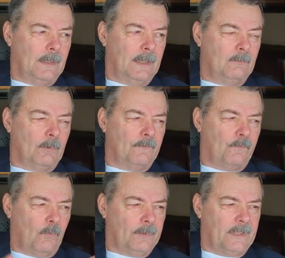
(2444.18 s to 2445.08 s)
And when
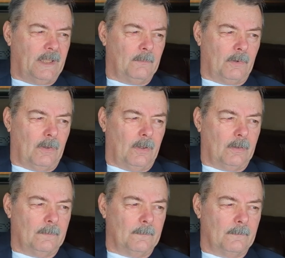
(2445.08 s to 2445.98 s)
Ford came
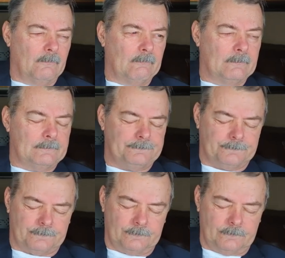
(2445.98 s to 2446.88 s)
along,
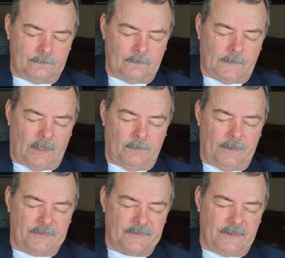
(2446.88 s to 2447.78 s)
help
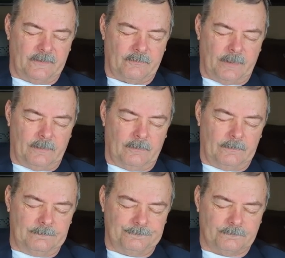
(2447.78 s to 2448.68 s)
me to say this right, Lord.